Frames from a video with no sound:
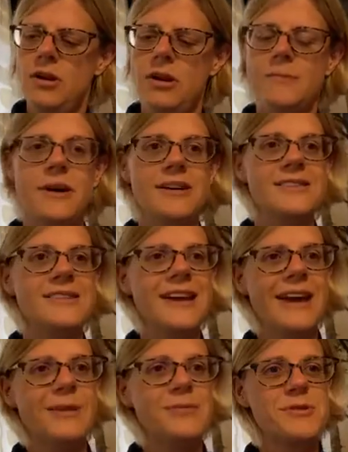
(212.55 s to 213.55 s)
Miles a
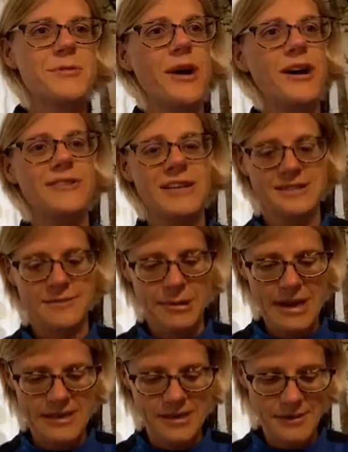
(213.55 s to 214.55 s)
day helps you work, rest and play.